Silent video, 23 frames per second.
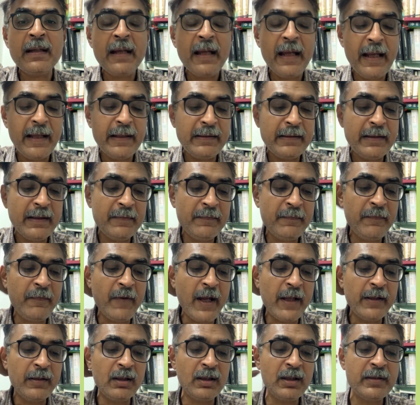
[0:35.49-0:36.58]
and then
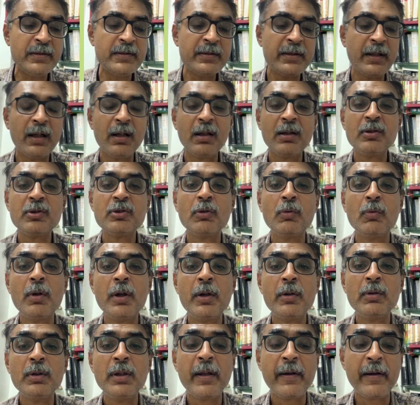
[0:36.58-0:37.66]
finally settles over
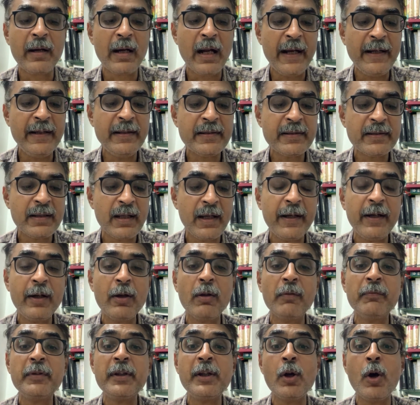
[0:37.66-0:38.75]
to the right side
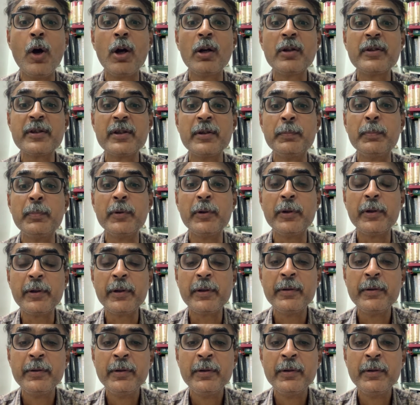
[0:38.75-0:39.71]
of the occiput.